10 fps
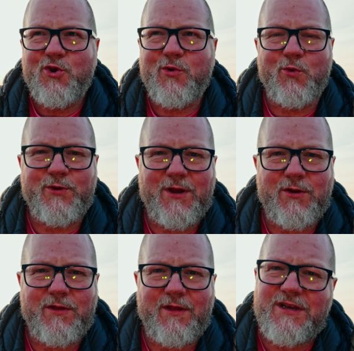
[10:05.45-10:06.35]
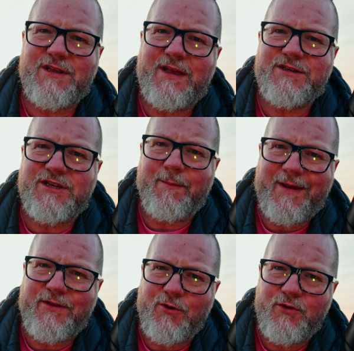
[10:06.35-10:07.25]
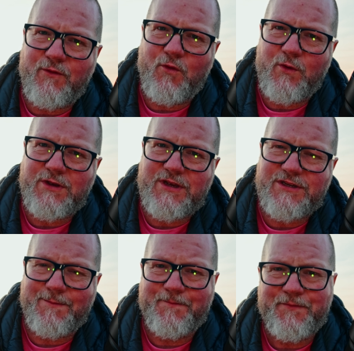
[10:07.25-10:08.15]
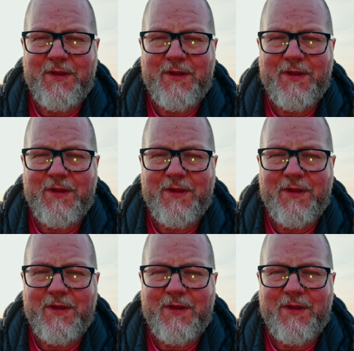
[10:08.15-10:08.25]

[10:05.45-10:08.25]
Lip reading: who will tell you that this lens is a better autofocus system